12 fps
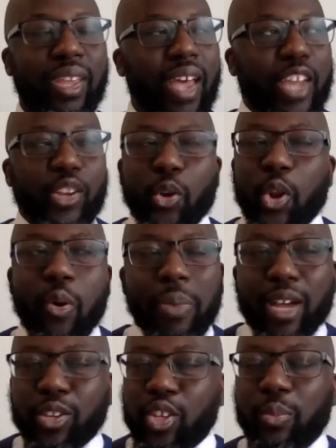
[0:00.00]
I don't know
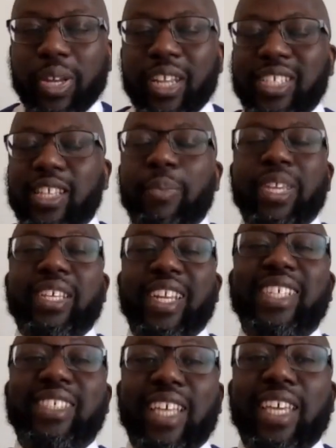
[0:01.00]
about you, but has there been an
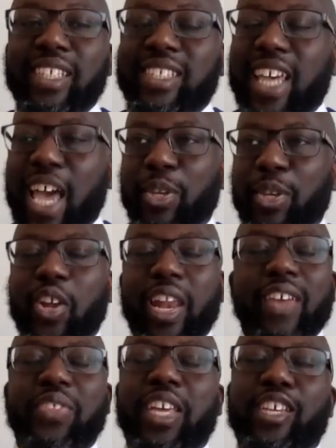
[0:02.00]
exciting time in your
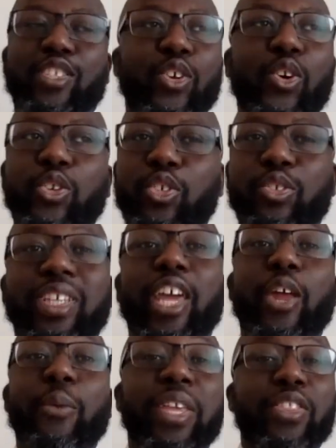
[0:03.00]
life that has caused you to get
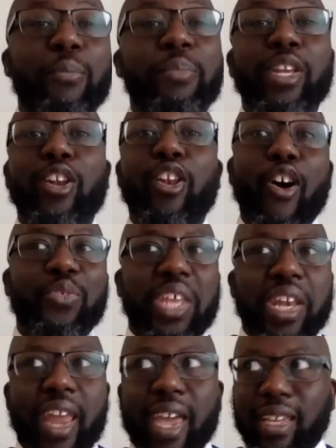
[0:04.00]
up in the middle of the
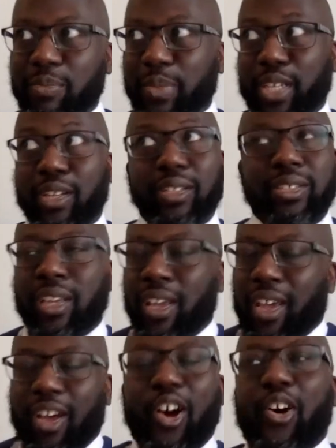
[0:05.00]
night because,
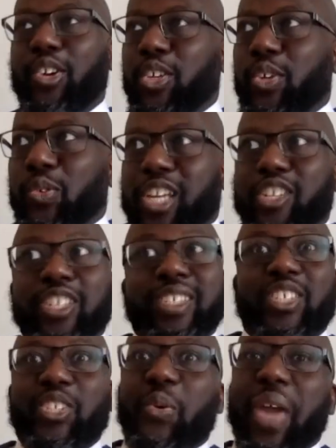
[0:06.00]
oh, you are
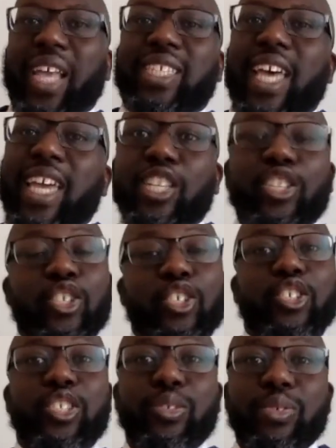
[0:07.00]
just so excited to
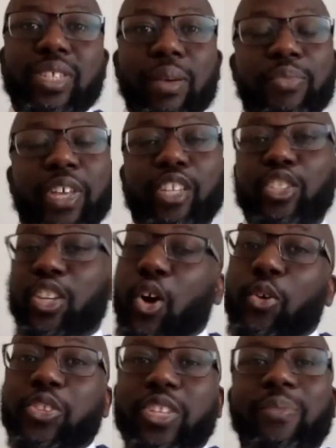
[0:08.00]
do something, to
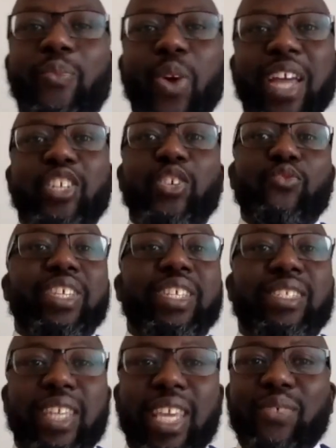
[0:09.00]
go somewhere, to
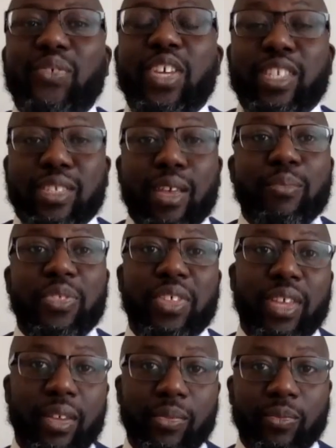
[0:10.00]
receive something?